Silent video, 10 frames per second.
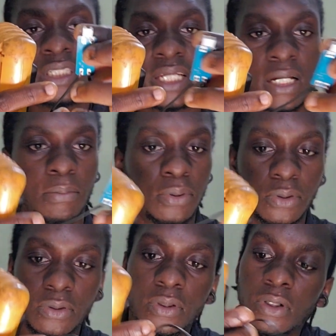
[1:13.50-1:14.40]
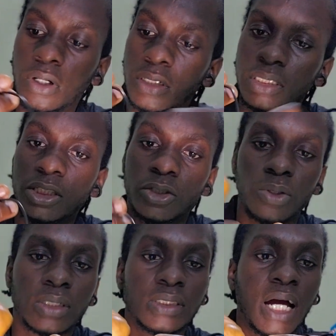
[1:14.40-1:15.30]
the cable on this
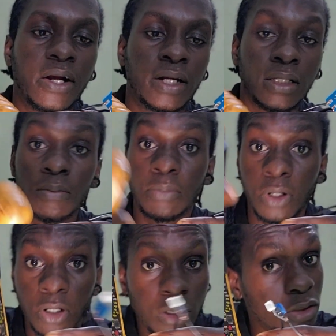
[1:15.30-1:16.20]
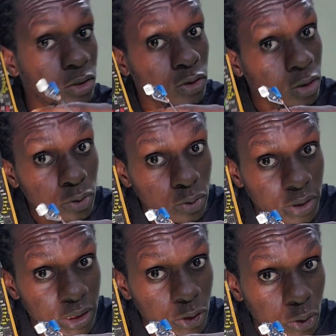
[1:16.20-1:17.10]
one directly, but don't do
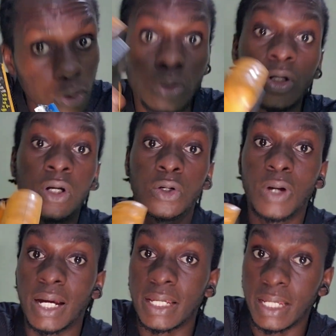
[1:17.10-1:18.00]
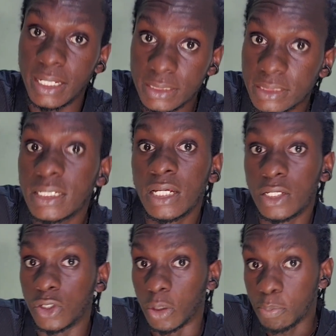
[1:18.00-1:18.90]
this. So go and get
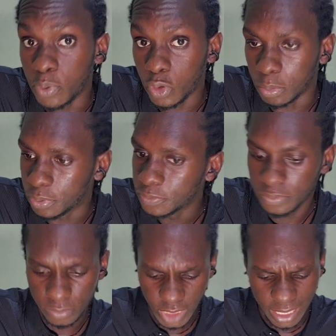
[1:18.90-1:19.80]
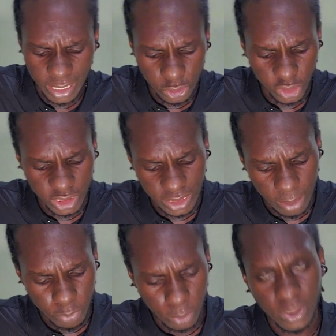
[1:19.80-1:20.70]
your probe and get
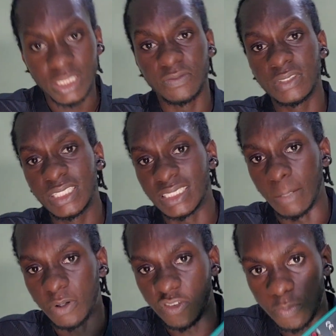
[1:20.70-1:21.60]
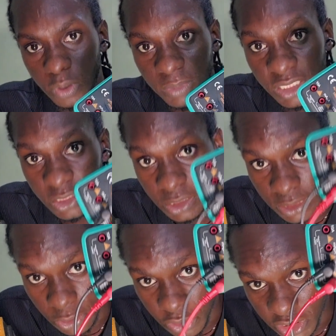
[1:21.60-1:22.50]
original probe, not even this type of probe. This is not
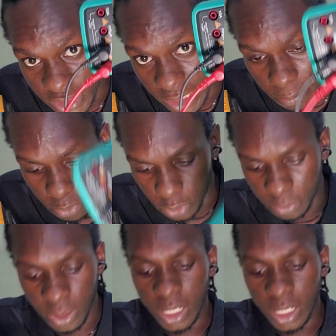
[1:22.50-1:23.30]
an original probe.